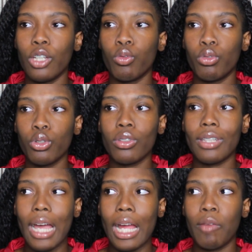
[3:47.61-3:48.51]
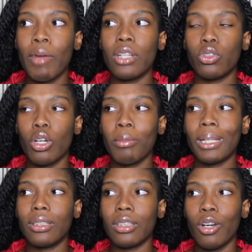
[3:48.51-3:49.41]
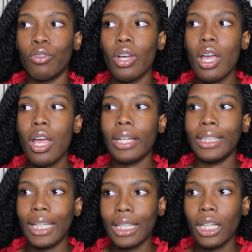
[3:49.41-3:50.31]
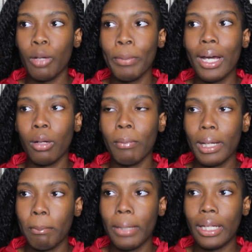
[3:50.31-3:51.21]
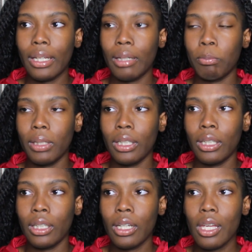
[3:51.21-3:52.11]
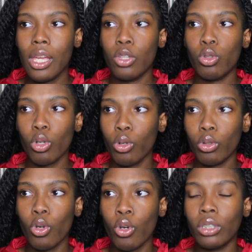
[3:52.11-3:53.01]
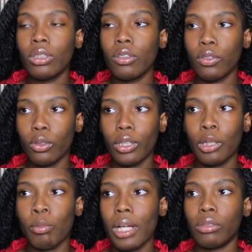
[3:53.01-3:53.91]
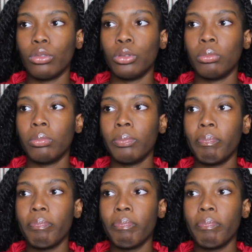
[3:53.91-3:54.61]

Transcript: In real time, I saw myself getting up out of my bed and being thrown on the floor in my room,